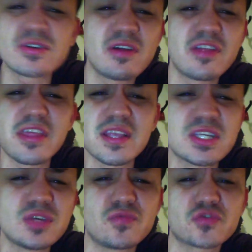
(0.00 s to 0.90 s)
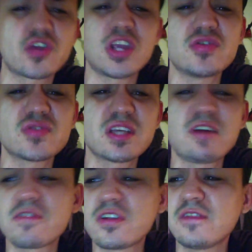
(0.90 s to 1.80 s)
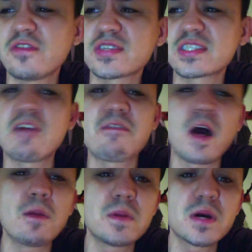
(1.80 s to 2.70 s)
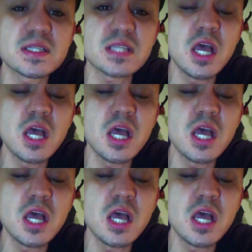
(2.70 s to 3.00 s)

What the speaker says: all the things that you've trained yourself in all of your self-help books,